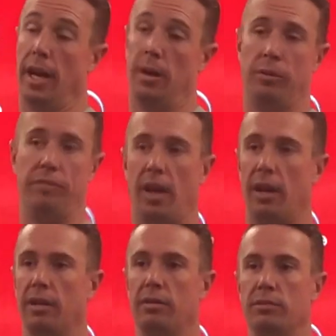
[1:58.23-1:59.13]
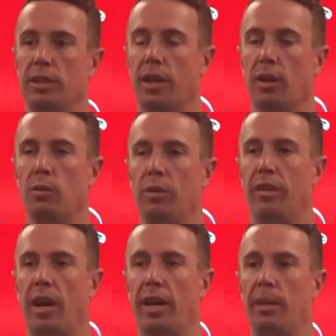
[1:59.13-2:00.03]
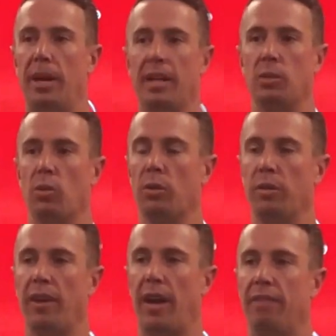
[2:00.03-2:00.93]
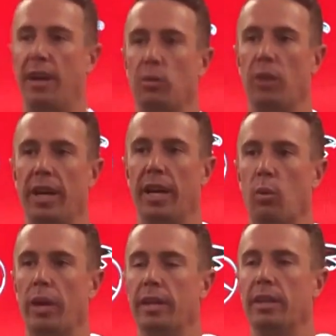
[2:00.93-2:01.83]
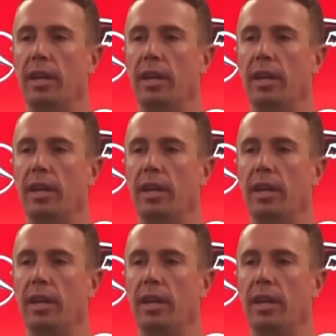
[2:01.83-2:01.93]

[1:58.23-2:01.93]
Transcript: Yeah, we've got to you know we've got to get back to work. We've got to find a way to get a win.